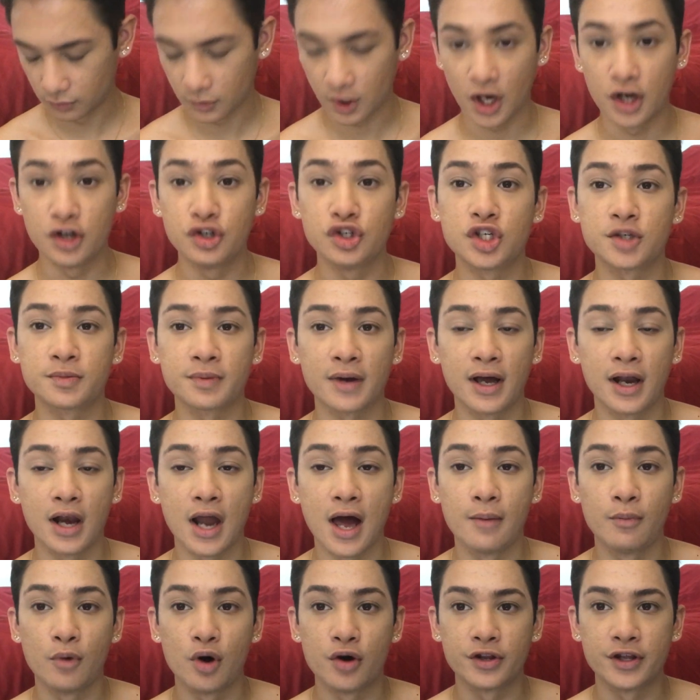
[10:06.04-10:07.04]
I usually spray a
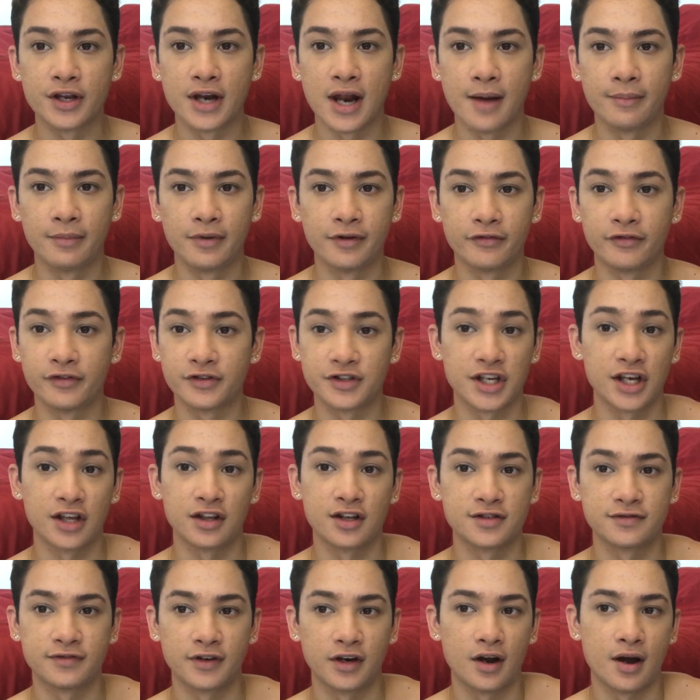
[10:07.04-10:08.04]
lot more than that, but for sake of
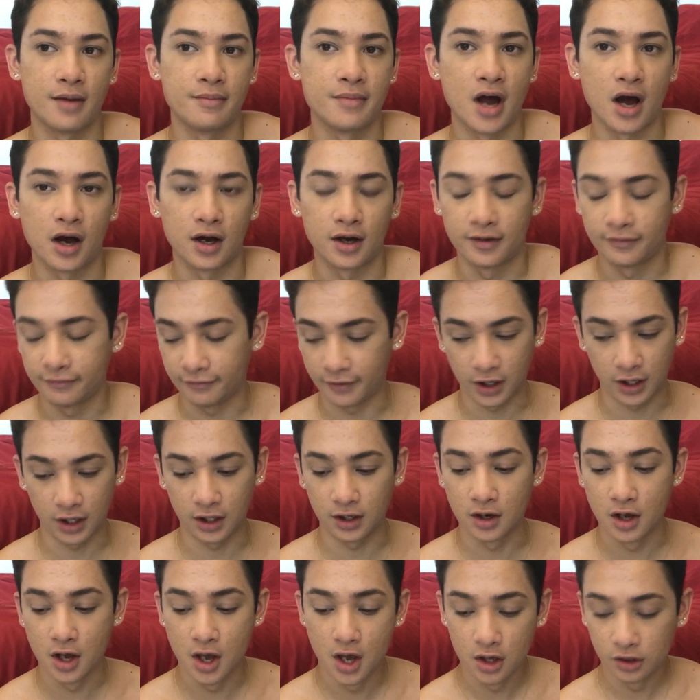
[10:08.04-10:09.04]
this video, I'm not gonna
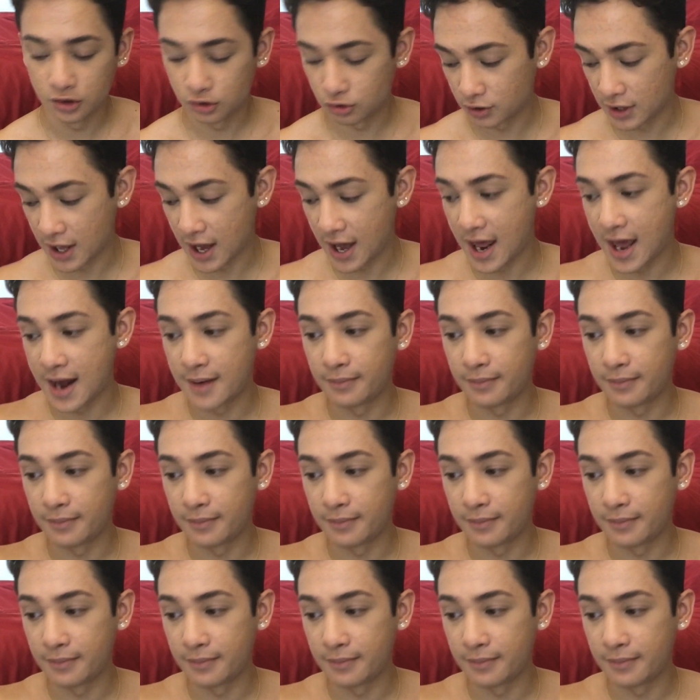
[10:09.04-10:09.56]
fucking do that.